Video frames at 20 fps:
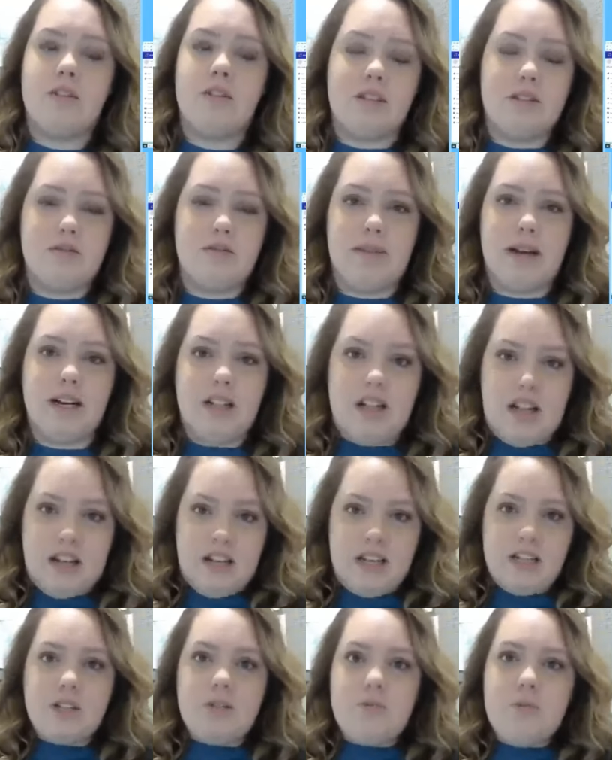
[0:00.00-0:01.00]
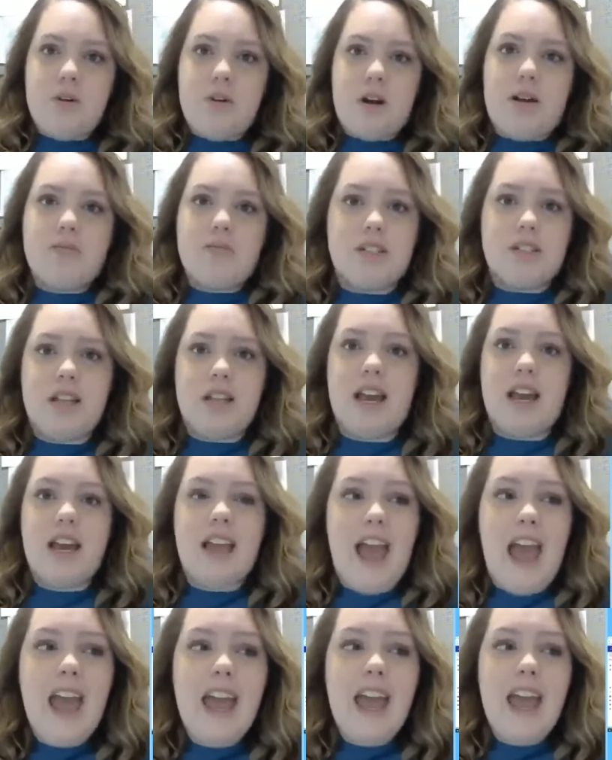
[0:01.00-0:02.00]
for some of my clients where I'm just
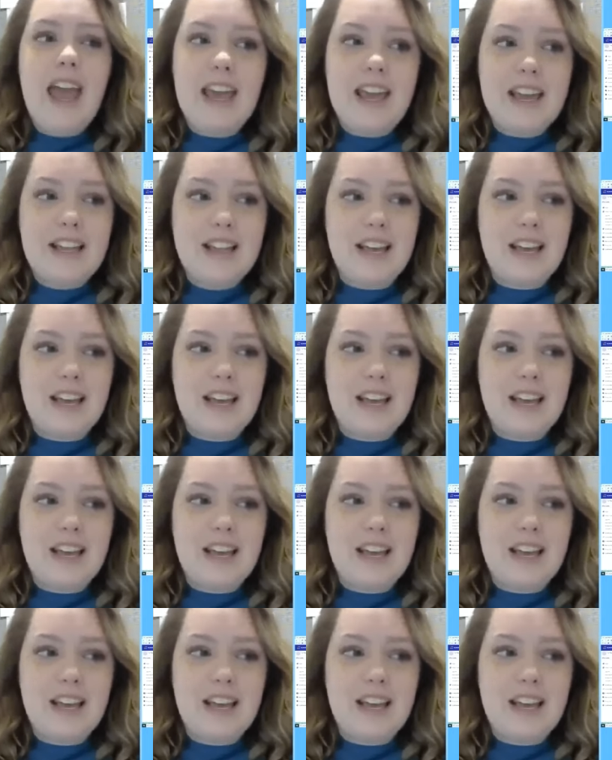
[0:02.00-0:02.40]
like, hey,